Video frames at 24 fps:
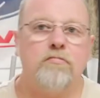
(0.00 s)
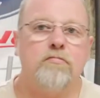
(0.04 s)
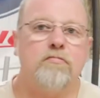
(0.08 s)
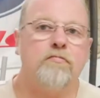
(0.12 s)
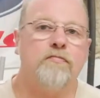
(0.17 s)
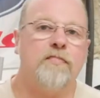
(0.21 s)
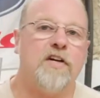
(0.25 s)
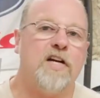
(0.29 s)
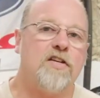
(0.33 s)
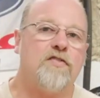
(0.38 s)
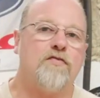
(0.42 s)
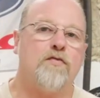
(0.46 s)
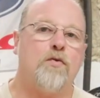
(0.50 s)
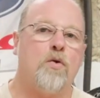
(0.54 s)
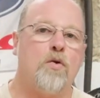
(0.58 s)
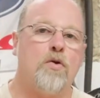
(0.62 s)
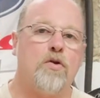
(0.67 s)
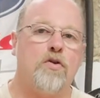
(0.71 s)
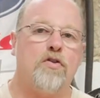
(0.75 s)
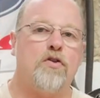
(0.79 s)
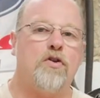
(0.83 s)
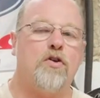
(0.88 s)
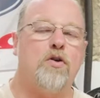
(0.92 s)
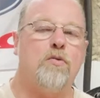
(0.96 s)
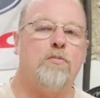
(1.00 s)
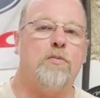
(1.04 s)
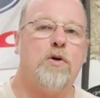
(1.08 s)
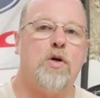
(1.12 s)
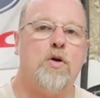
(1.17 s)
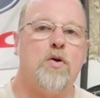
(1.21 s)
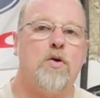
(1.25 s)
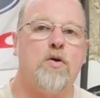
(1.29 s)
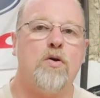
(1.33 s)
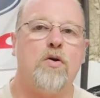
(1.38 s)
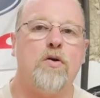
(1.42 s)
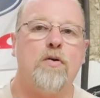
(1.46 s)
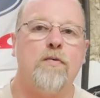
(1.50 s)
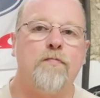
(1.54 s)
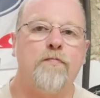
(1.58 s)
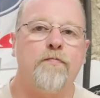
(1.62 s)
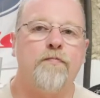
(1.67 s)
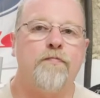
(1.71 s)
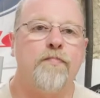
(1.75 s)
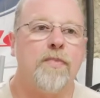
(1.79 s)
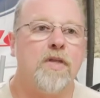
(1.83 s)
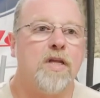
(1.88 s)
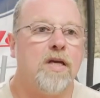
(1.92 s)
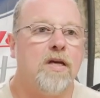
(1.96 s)
fast forward to the new motor.
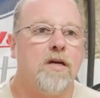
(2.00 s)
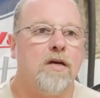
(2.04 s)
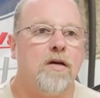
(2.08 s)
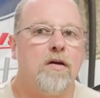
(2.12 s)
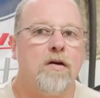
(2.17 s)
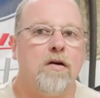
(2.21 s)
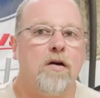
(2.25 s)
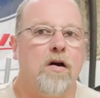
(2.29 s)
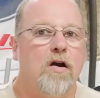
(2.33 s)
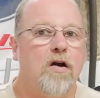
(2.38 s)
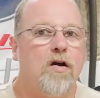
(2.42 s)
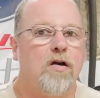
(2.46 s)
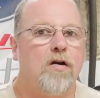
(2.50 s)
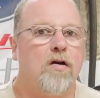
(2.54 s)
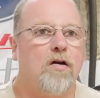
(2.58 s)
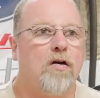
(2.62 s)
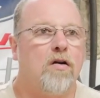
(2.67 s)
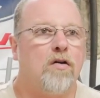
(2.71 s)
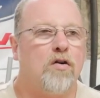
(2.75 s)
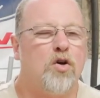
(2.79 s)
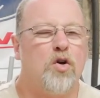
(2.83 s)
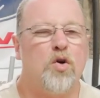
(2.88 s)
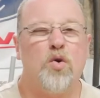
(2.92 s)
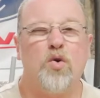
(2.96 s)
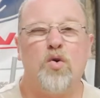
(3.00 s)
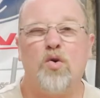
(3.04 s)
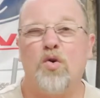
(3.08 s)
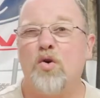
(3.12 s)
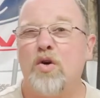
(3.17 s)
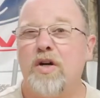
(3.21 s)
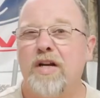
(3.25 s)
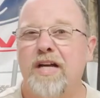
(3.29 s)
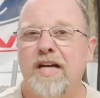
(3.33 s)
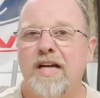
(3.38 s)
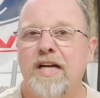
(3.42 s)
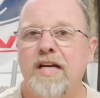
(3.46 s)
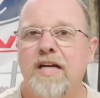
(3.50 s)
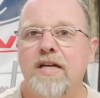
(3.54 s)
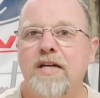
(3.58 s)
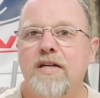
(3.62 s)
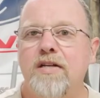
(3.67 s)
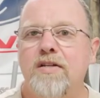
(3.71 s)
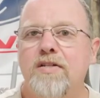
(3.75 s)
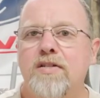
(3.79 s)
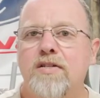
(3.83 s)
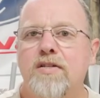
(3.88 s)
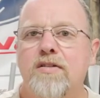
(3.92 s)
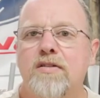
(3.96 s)
On cooler
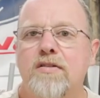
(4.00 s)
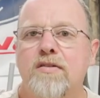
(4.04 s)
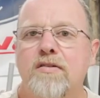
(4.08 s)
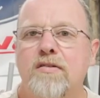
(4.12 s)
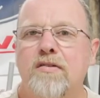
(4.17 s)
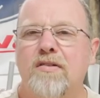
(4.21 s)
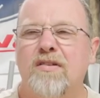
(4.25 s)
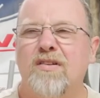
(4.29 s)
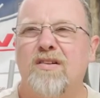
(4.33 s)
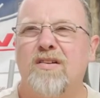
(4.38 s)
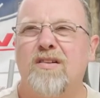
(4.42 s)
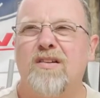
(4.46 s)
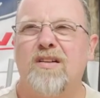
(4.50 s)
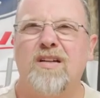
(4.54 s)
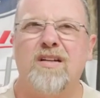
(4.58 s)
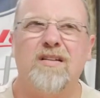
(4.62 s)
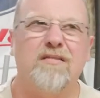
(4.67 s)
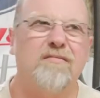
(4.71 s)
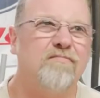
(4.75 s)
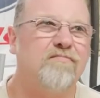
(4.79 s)
days, you know, like